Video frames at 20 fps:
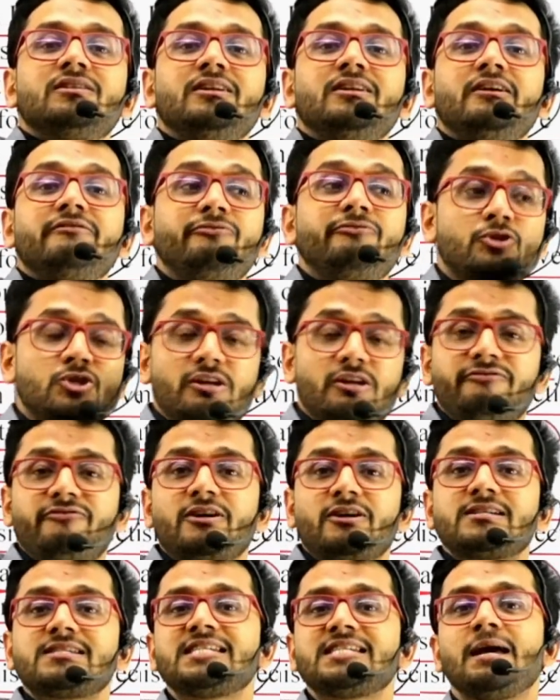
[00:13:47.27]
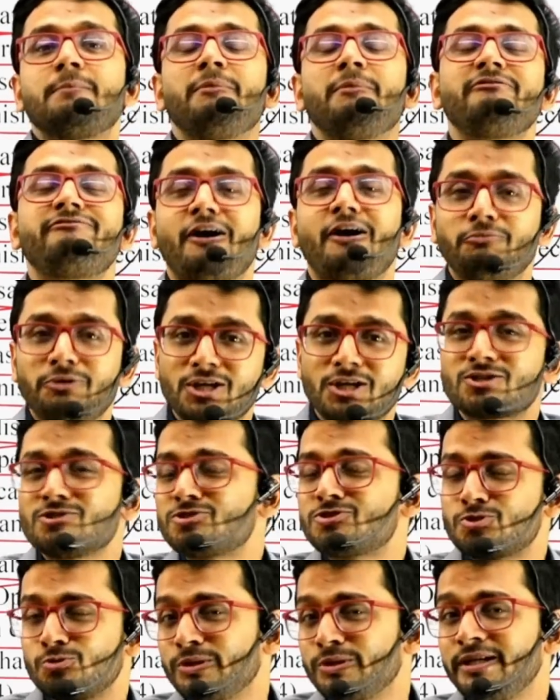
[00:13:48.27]
in the near future if you are a CMA
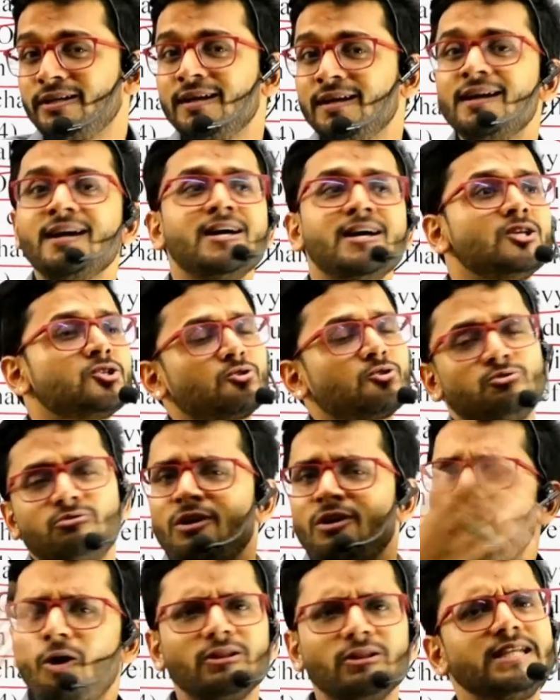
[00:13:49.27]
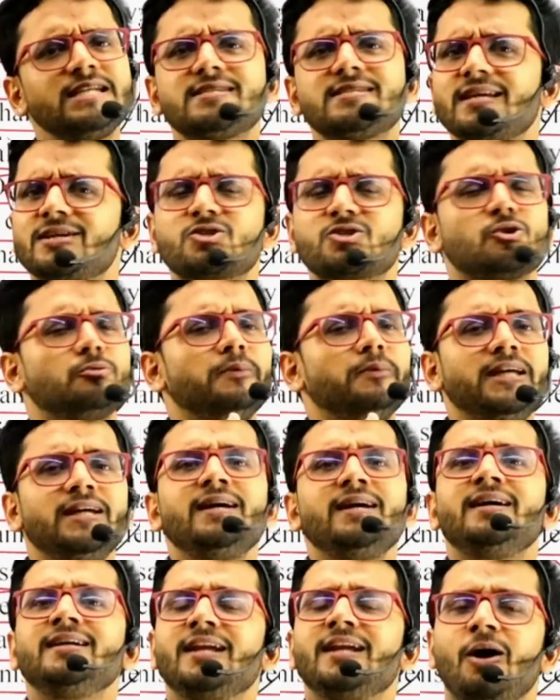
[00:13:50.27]
foundation student. So all these things should be
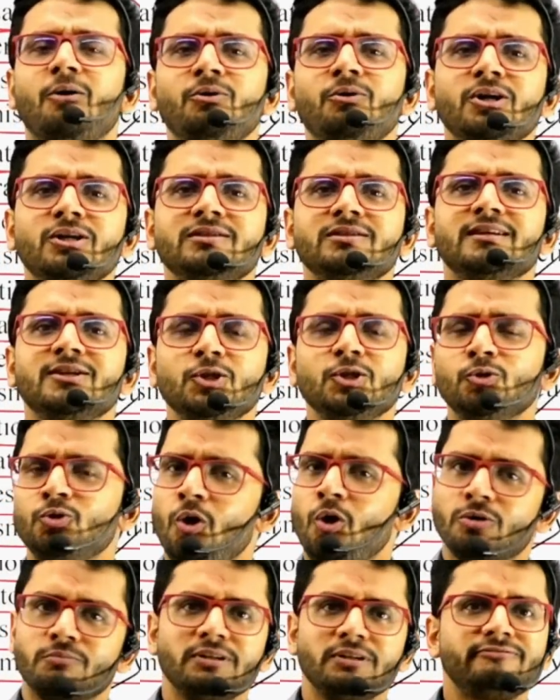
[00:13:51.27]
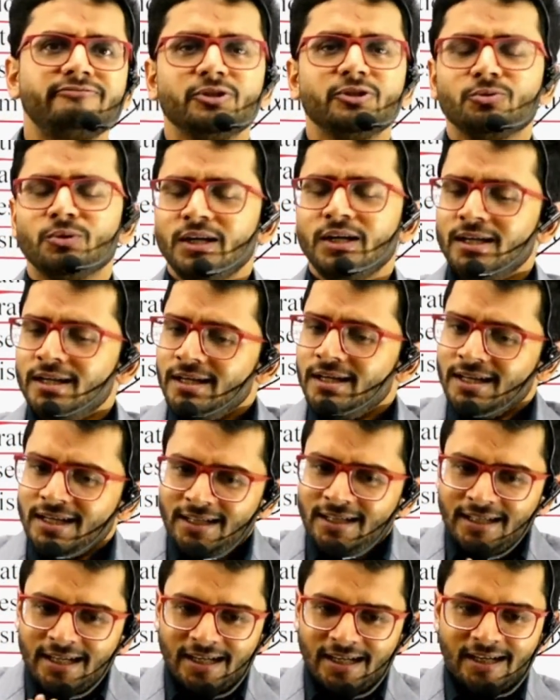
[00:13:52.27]
now the new normal for you.
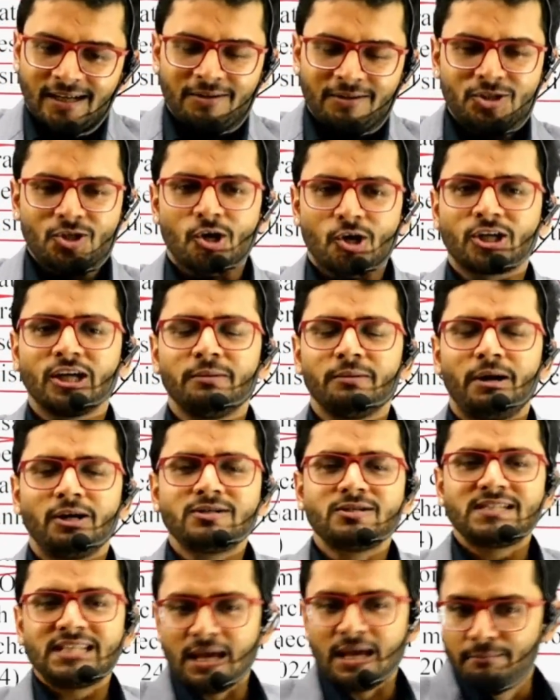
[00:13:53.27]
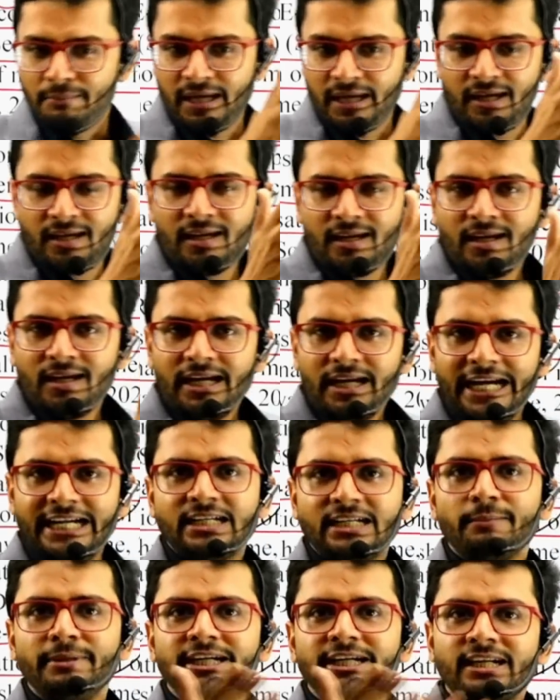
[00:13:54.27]
Talking about CMA
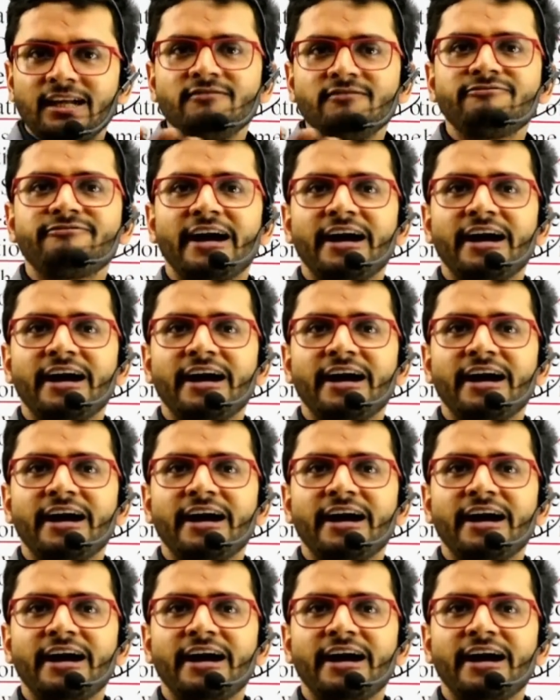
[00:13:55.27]
Intermediate and